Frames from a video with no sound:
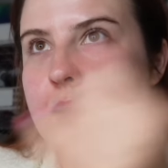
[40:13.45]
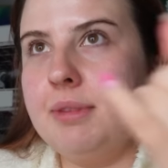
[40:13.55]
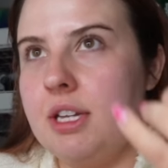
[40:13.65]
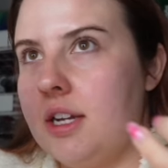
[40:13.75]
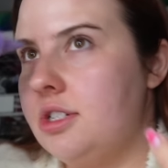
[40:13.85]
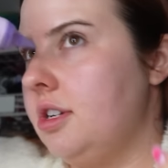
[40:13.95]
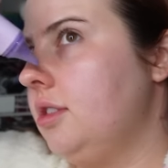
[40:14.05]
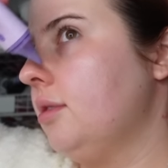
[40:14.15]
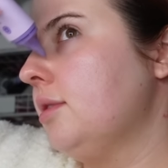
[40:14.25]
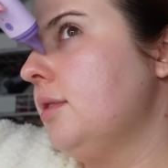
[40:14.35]
Let me actually
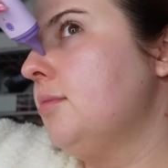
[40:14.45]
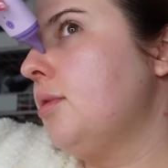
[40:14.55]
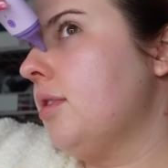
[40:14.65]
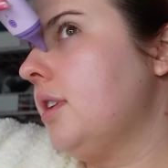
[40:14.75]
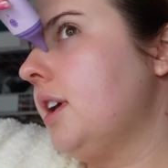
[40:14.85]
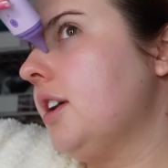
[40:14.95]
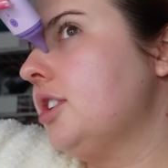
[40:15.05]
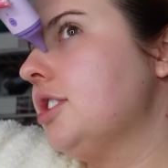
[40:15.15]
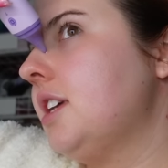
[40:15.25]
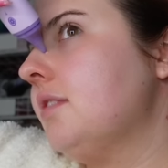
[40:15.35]
throw a little more on here.
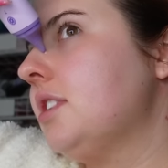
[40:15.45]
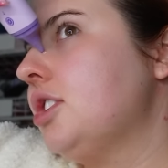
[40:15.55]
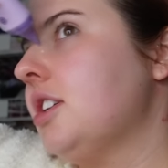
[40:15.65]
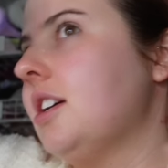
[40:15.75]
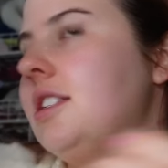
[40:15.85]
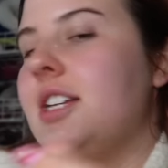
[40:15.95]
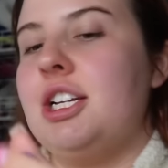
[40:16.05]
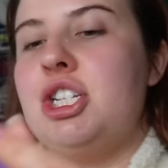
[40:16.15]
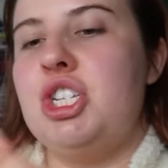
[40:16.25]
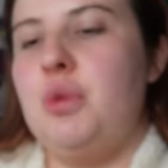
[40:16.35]
Just gives such a nice
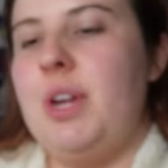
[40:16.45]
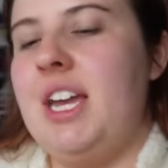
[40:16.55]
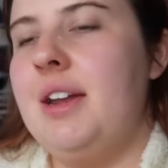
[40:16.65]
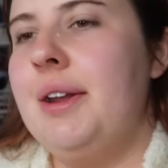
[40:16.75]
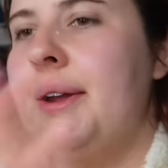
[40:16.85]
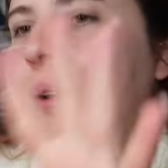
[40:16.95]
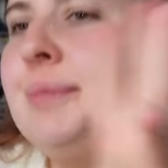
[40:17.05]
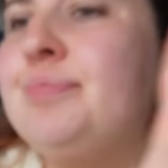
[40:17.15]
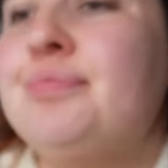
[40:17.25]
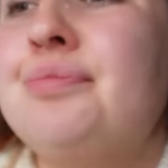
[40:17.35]
like dewy,
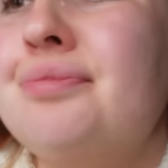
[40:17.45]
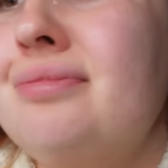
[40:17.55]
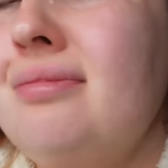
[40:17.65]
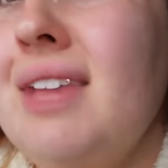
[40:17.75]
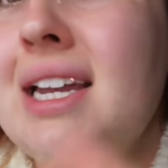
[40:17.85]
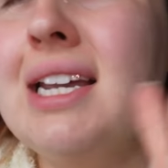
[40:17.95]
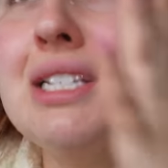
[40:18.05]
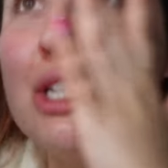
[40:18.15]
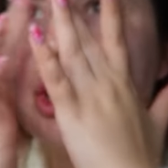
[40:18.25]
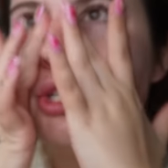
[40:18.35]
nice
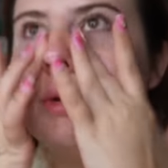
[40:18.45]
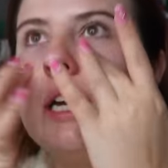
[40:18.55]
little dewy